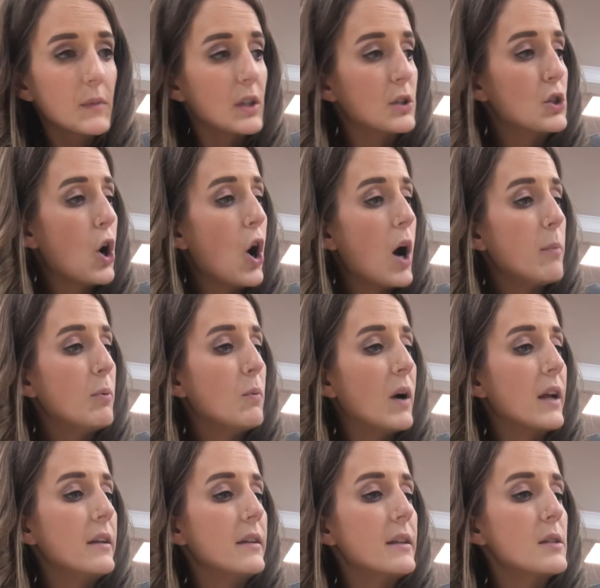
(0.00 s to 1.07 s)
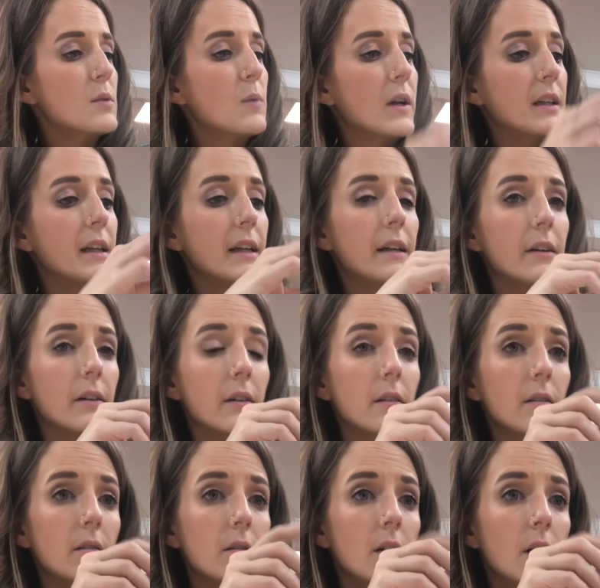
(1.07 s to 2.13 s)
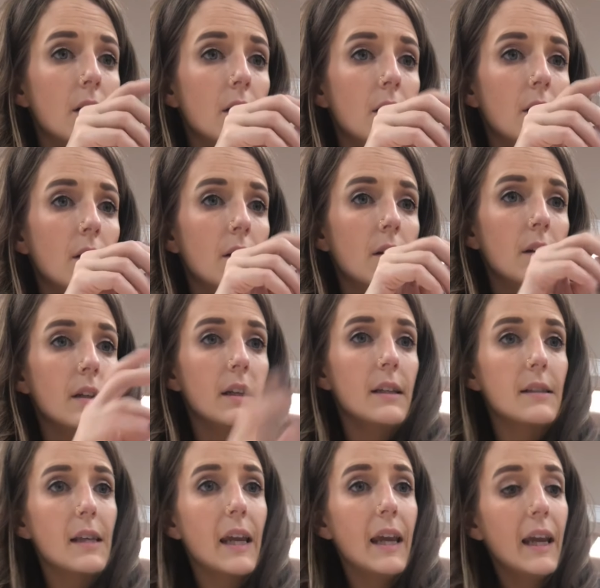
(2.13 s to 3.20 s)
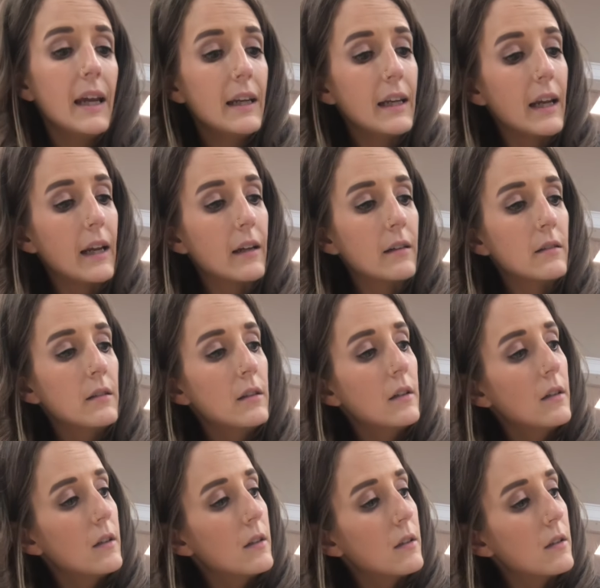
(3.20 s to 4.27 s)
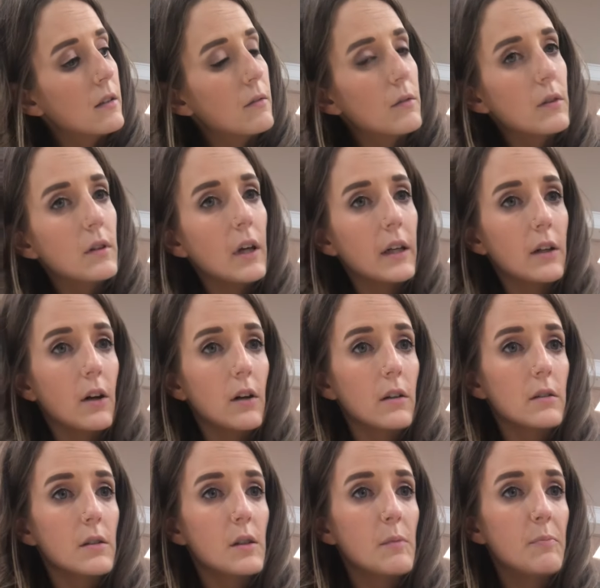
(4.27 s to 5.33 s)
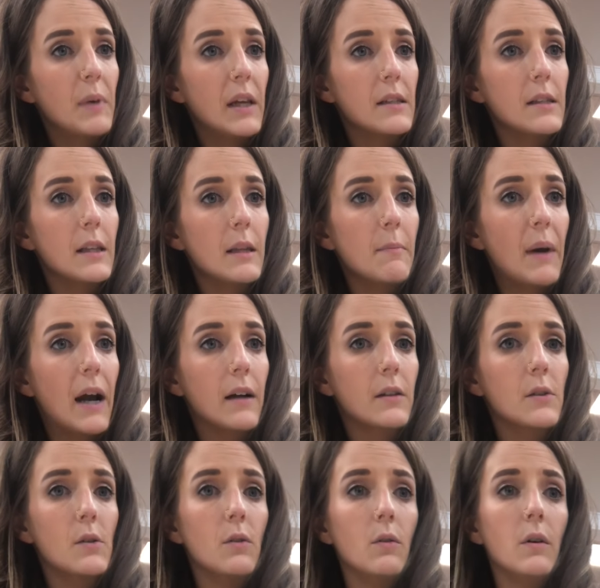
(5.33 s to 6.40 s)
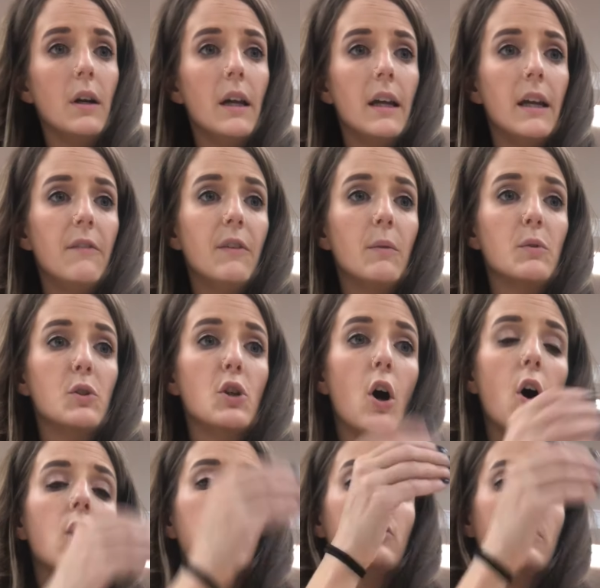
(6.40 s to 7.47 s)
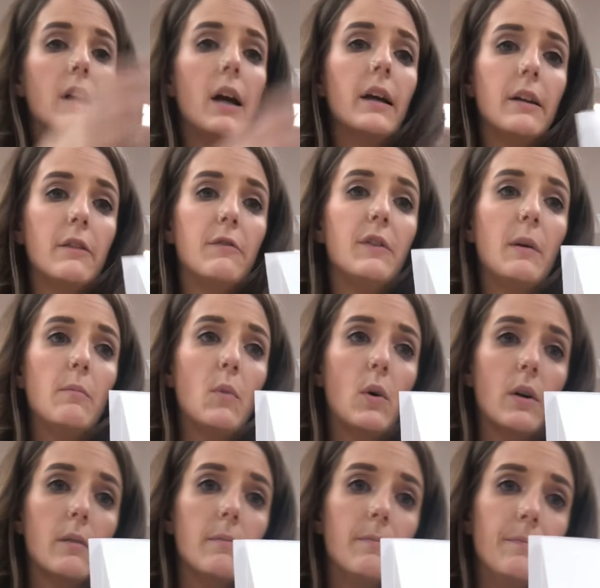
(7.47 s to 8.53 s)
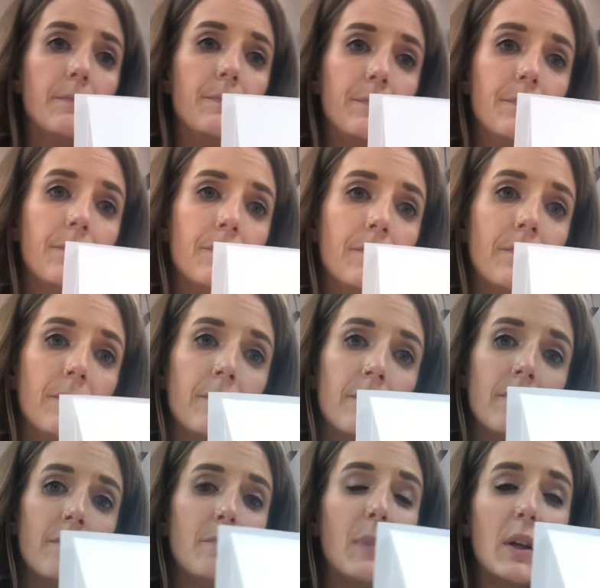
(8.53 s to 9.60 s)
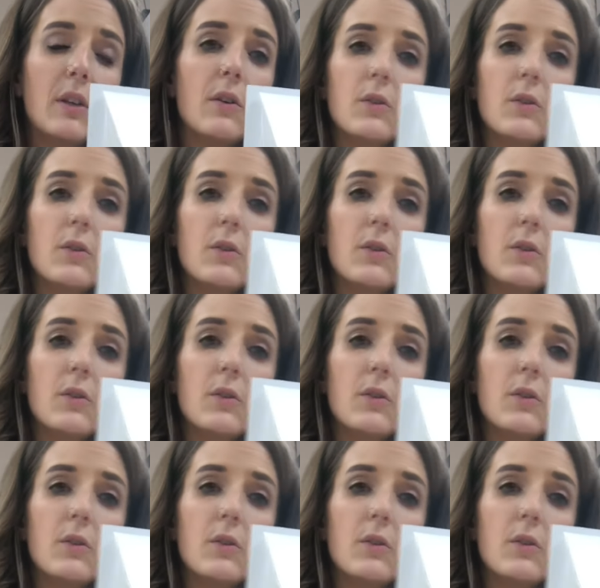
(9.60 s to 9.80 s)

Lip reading: The top one, this one here, is hitting like our space in the back. So if it was taller, I could fit more. But you'll